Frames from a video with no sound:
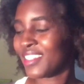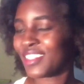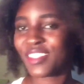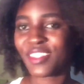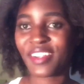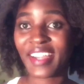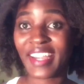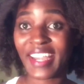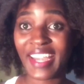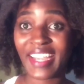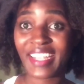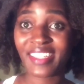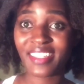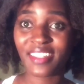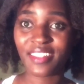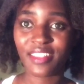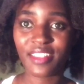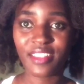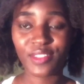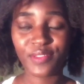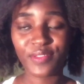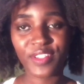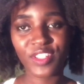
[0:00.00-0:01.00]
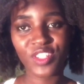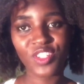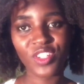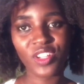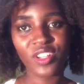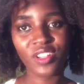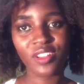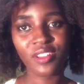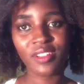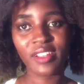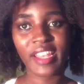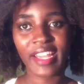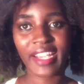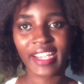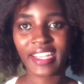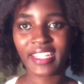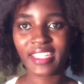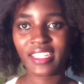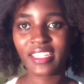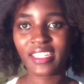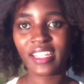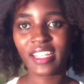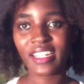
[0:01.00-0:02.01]
So guys, in this video, like
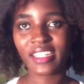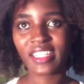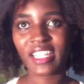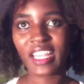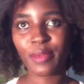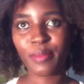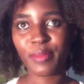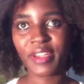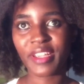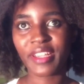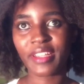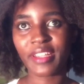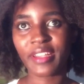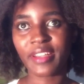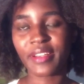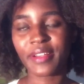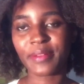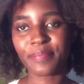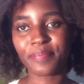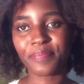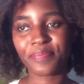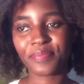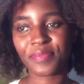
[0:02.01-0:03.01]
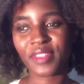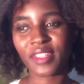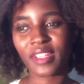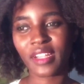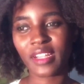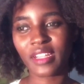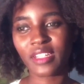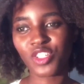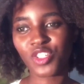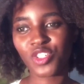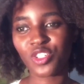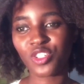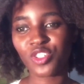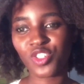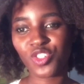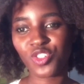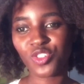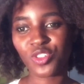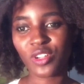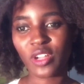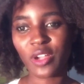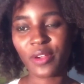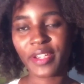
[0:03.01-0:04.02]
I did last time, I showed
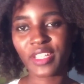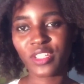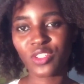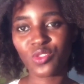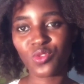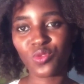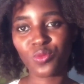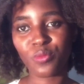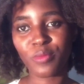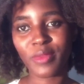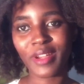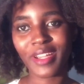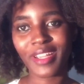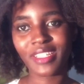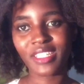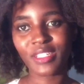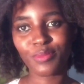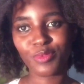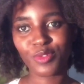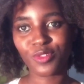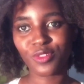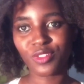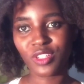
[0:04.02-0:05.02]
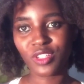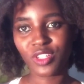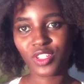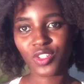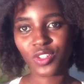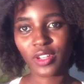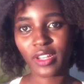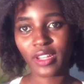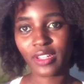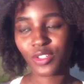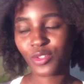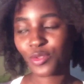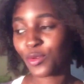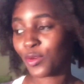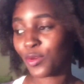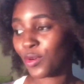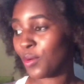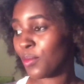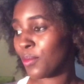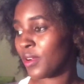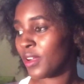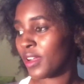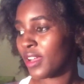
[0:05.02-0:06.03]
you how I do my deep conditioner at
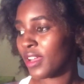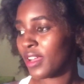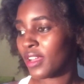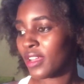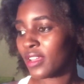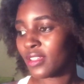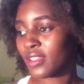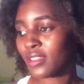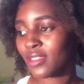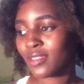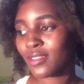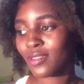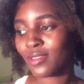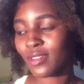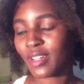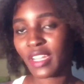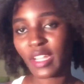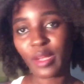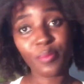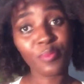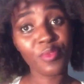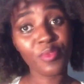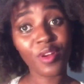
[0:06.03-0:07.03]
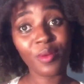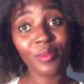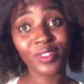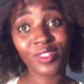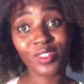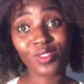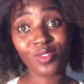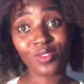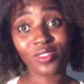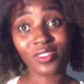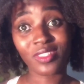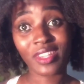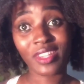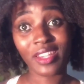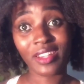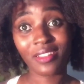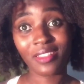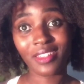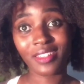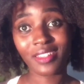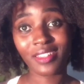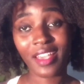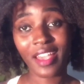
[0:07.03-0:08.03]
home. So, and I promised to style
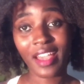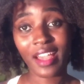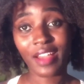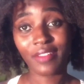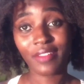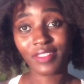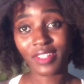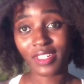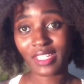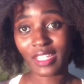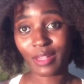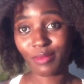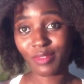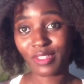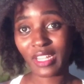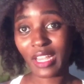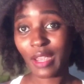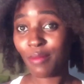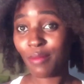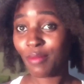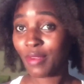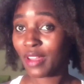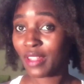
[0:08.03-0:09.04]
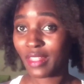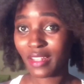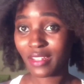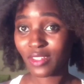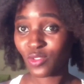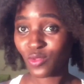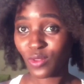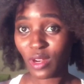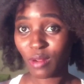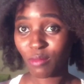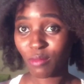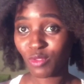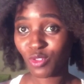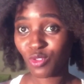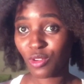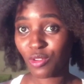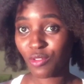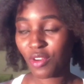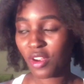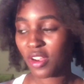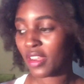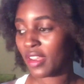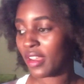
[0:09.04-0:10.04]
this hair after some time, and that's what I'm
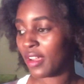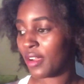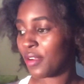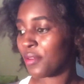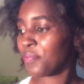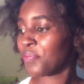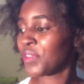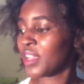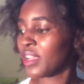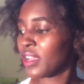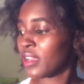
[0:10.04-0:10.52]
doing right now.